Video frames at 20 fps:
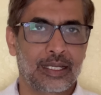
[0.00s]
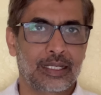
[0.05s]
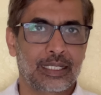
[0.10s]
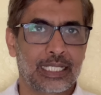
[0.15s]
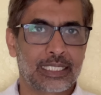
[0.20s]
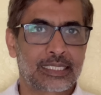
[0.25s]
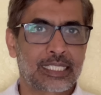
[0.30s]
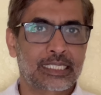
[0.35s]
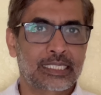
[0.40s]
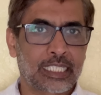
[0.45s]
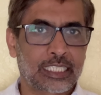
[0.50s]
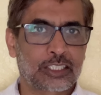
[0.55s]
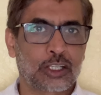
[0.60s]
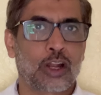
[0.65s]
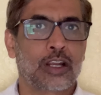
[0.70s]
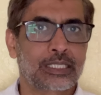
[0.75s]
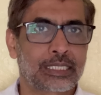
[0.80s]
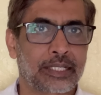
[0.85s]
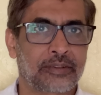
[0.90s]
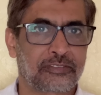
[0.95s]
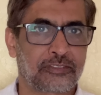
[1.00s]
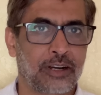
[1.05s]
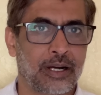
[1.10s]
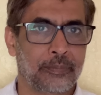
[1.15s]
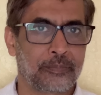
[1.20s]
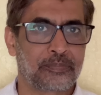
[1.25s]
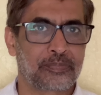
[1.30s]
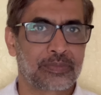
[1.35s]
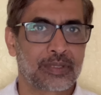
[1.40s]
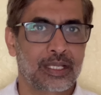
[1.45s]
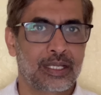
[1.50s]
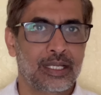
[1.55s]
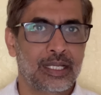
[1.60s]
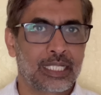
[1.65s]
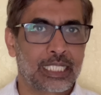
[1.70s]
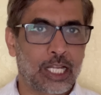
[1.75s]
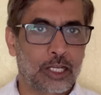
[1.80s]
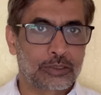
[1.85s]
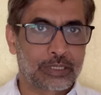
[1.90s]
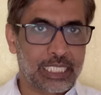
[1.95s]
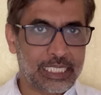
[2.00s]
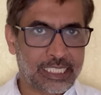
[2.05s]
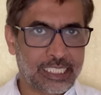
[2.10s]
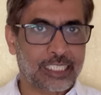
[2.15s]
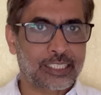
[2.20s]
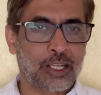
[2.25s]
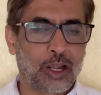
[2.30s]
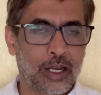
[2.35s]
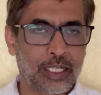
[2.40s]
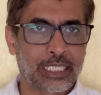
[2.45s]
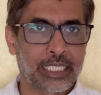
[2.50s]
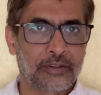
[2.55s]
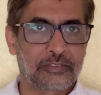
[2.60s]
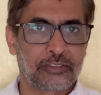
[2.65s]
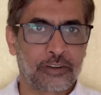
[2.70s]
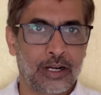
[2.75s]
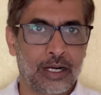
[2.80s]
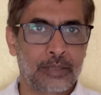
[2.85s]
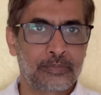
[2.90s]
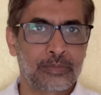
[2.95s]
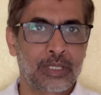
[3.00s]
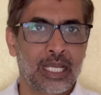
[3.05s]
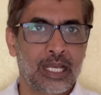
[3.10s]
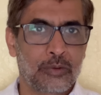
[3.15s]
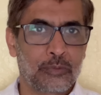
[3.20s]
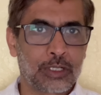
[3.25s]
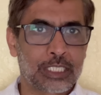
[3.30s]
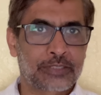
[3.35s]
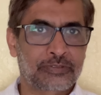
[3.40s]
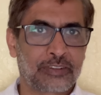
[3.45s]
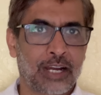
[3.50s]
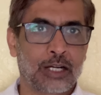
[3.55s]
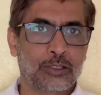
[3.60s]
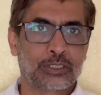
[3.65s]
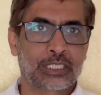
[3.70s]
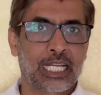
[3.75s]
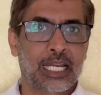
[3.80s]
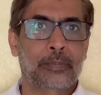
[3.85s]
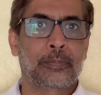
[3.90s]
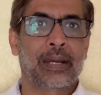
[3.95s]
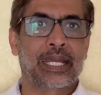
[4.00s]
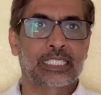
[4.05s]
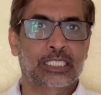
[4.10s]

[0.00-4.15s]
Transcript: It's a security firm. Now, this security firm was founded by